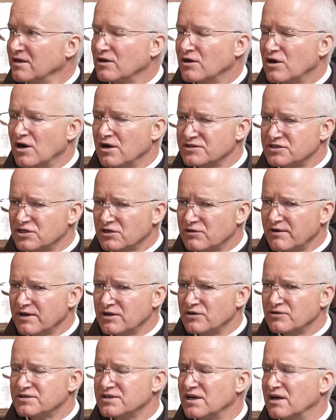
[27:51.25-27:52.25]
Consecrate
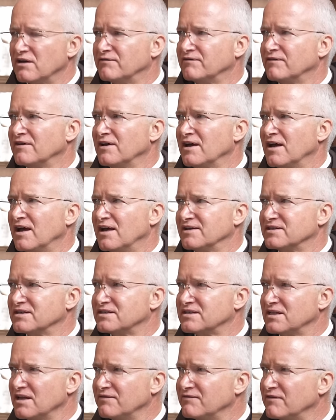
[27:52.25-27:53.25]
yourself as a
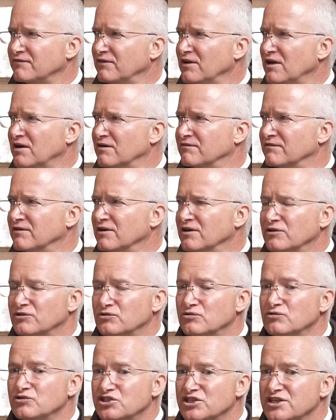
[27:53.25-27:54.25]
slave of love
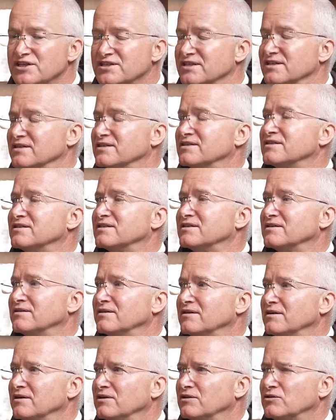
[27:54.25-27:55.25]
to Jesus,
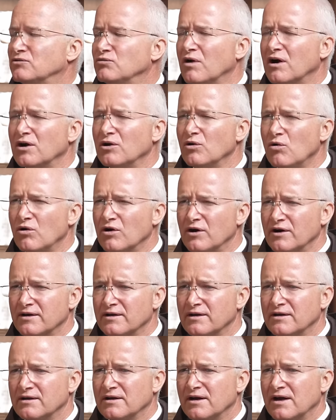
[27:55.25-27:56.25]
to our
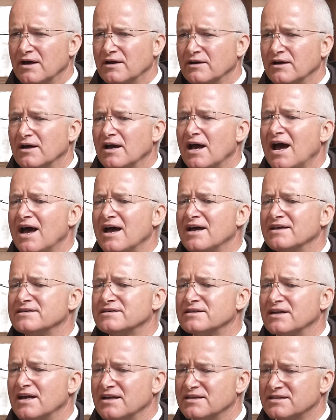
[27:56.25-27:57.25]
Lord,
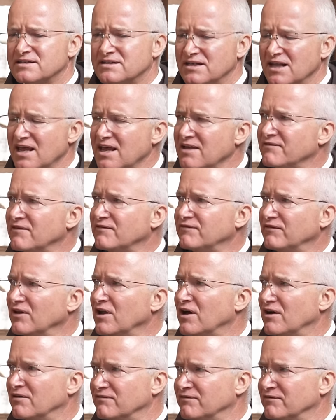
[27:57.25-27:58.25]
as a slave of
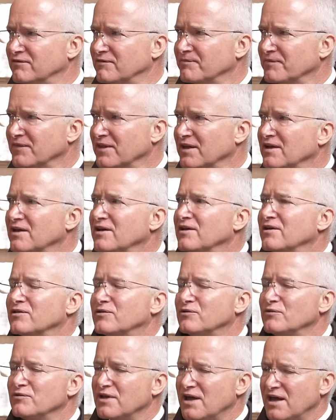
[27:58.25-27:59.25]
love
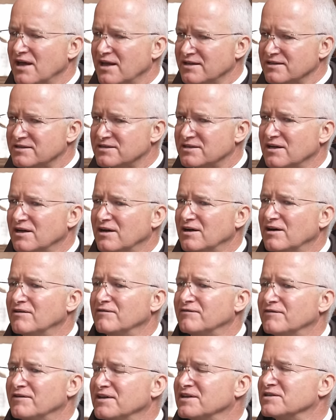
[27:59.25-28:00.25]
through the hands
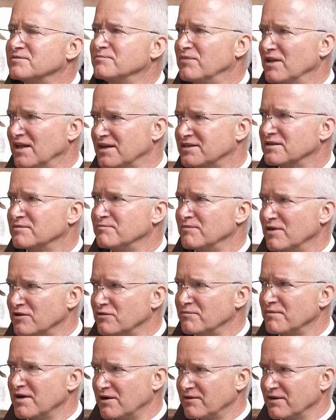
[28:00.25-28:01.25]
of His Blessed
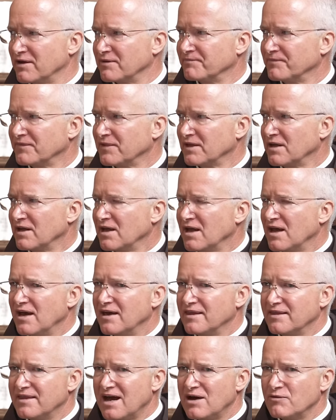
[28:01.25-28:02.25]
Mother Mary.
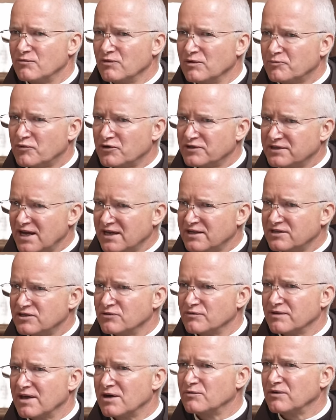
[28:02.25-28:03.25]
And that will protect
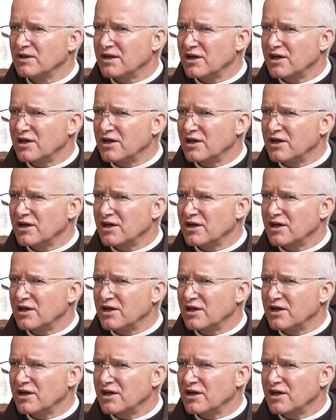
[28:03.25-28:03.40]
you, that will